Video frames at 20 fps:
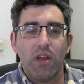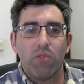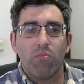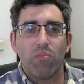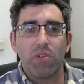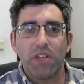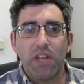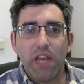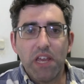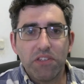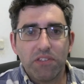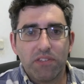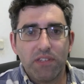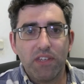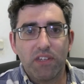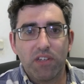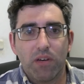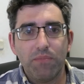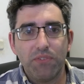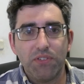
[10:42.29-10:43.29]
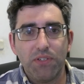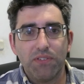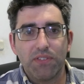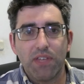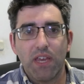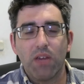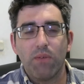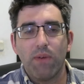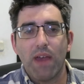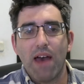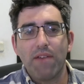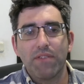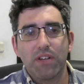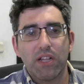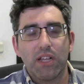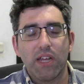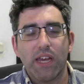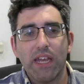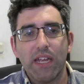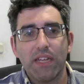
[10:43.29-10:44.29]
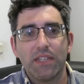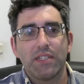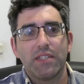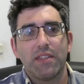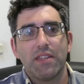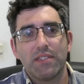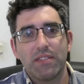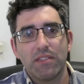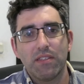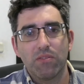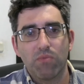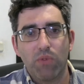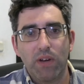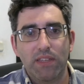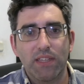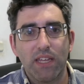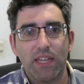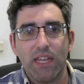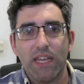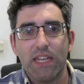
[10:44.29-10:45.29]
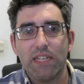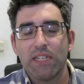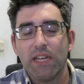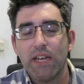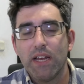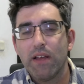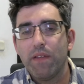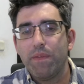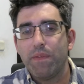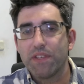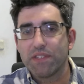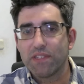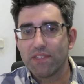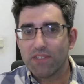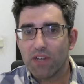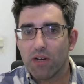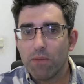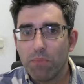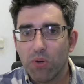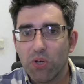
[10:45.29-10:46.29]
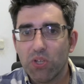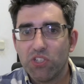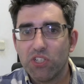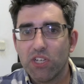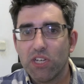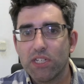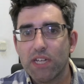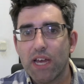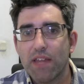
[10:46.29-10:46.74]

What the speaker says: When an agency comes to you saying, we have a client, this is the work they need, this is our budget.